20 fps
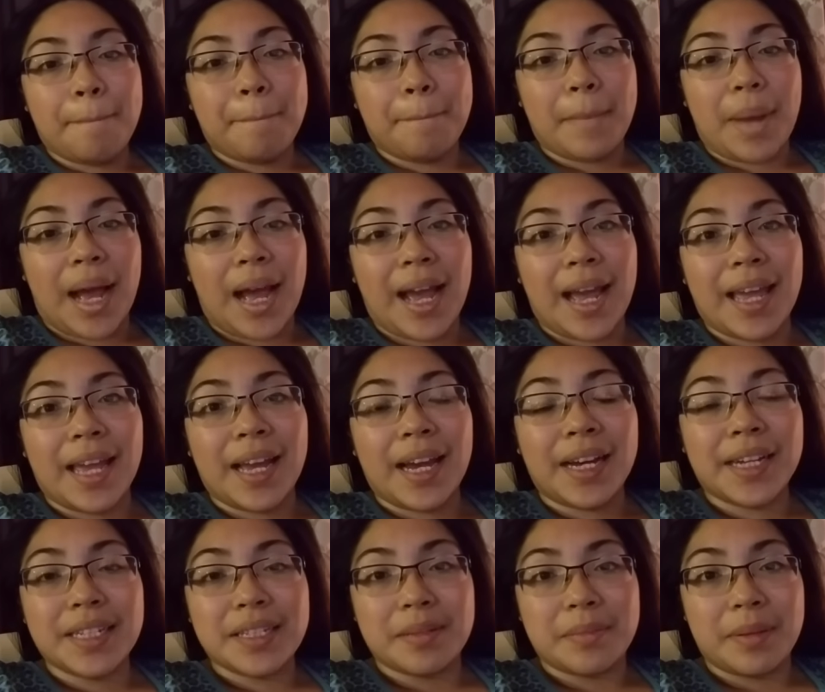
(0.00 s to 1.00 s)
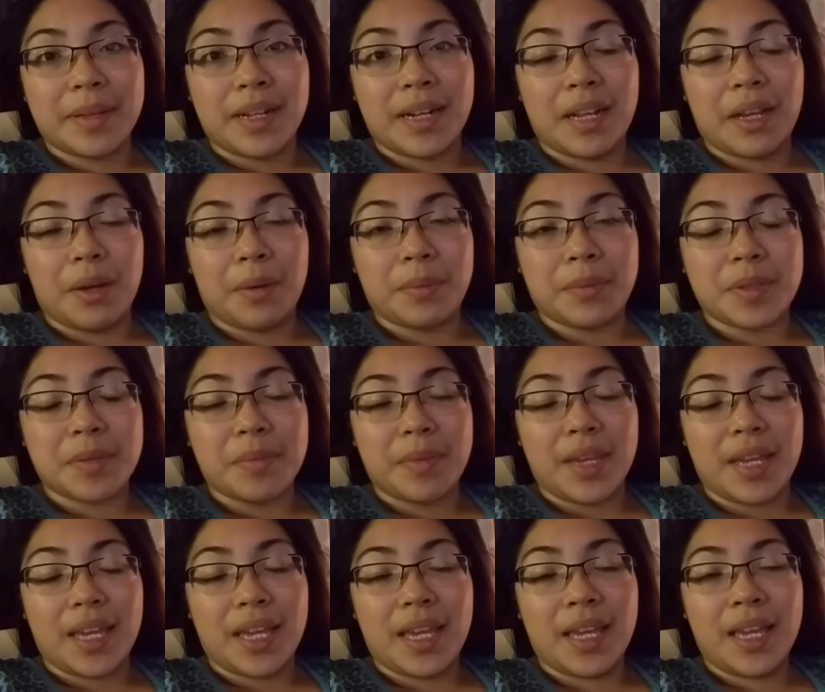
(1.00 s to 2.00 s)
My husband helped
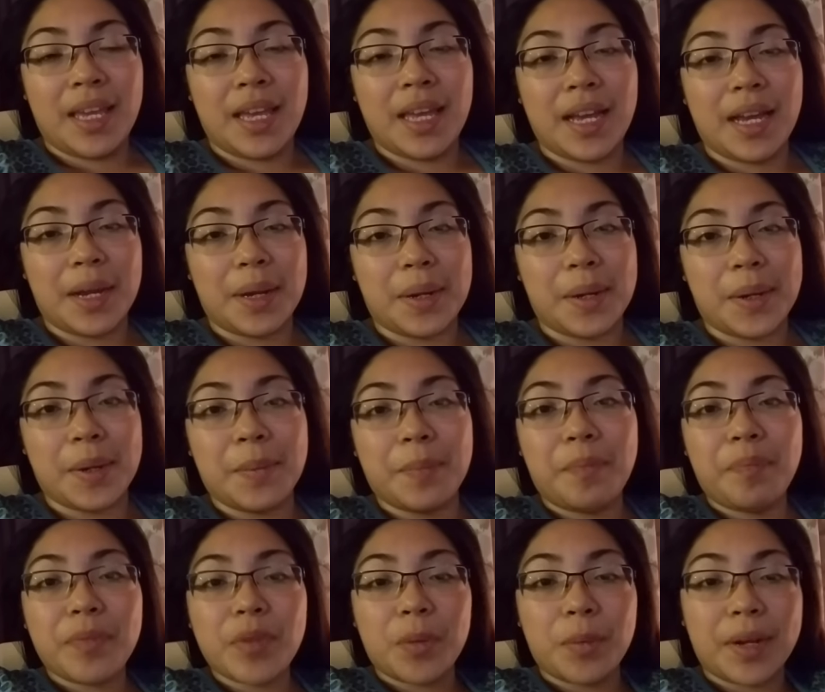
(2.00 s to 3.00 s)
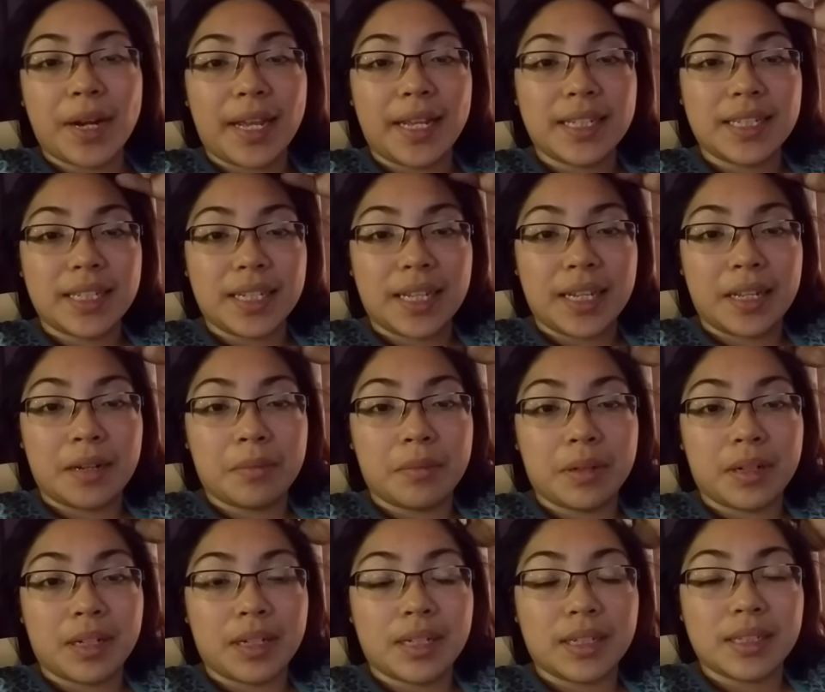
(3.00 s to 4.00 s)
me. What I did
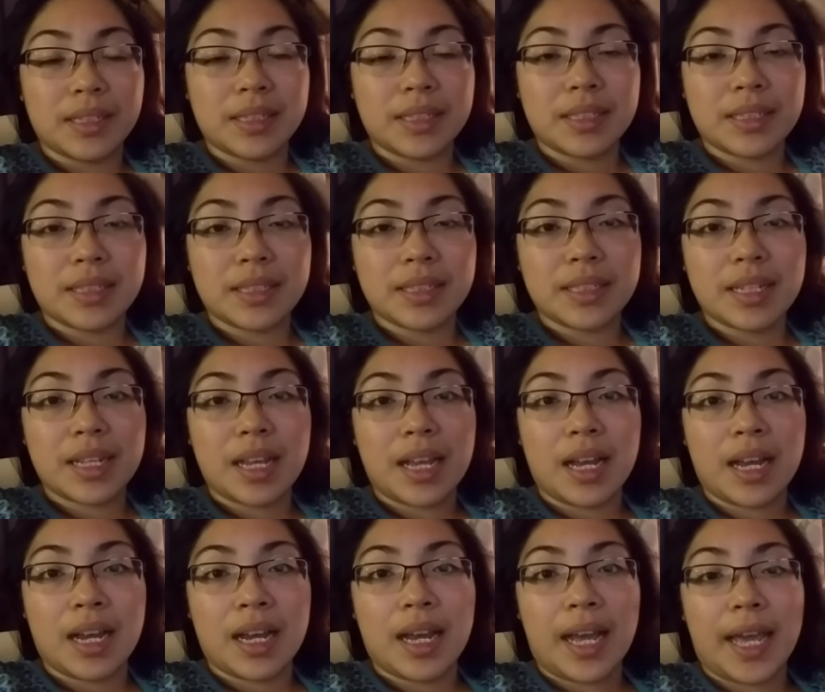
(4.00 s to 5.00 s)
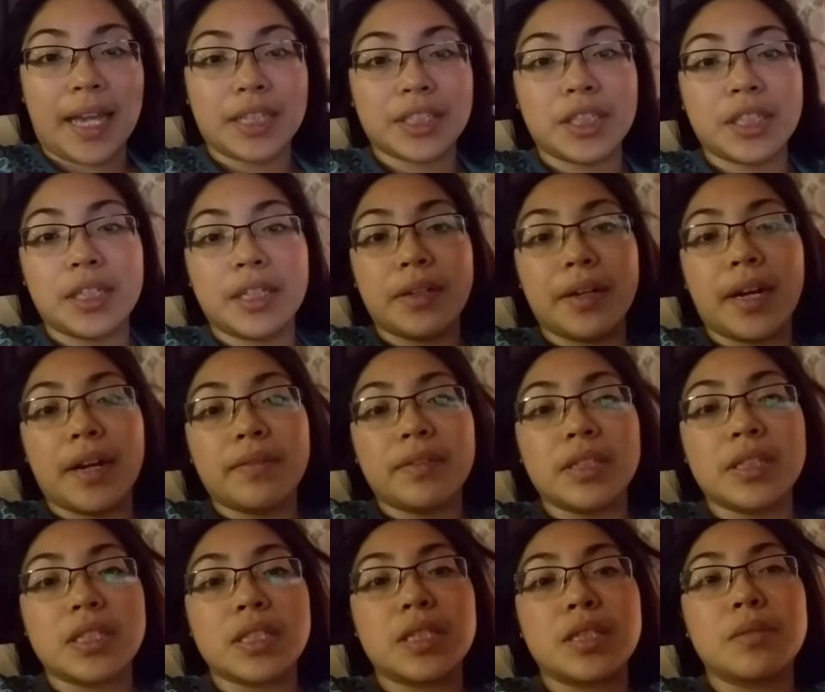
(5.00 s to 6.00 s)
was actually
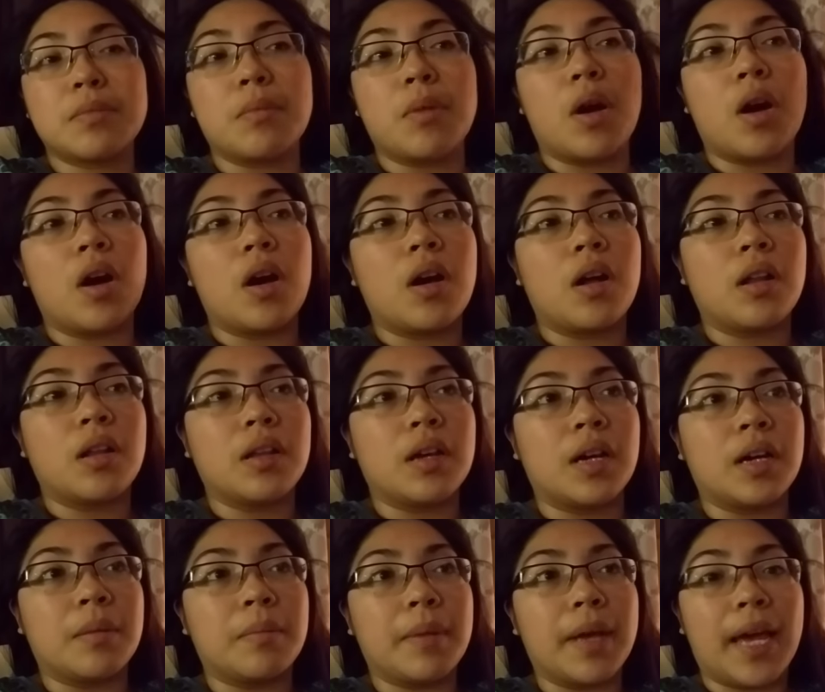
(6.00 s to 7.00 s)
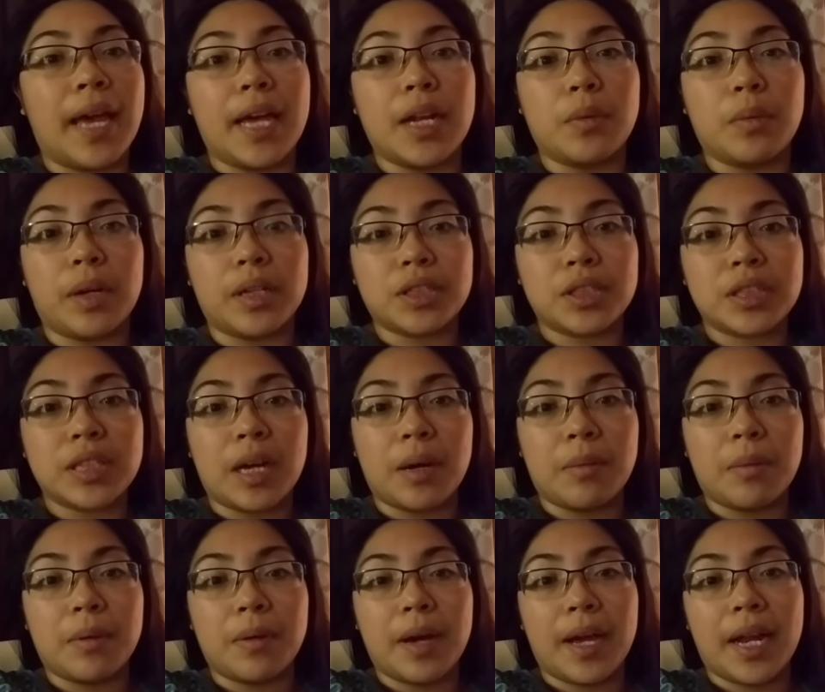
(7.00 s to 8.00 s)
grabbed a small hand wash
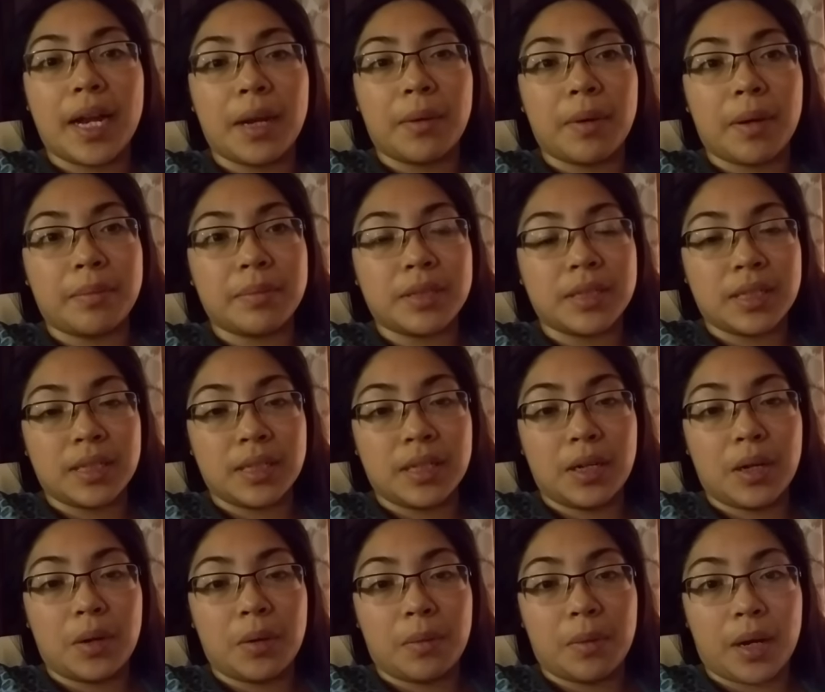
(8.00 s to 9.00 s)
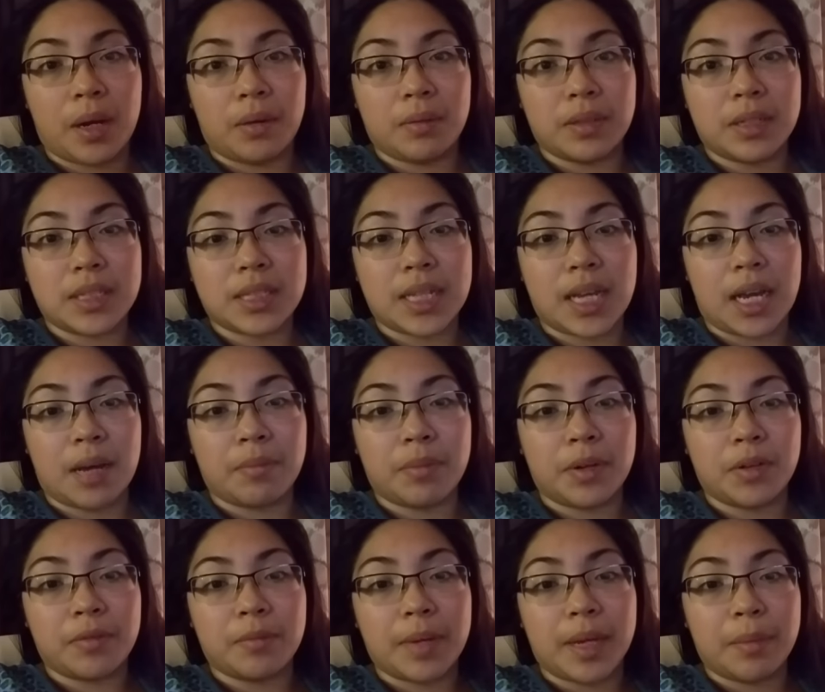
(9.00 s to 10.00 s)
towel and I wrapped it around the
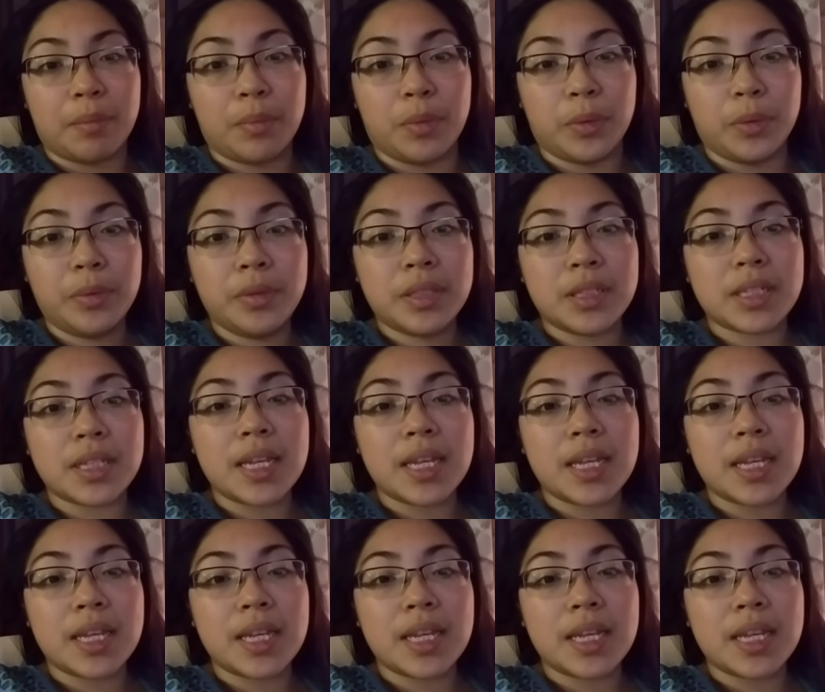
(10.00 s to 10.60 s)
top of my boot,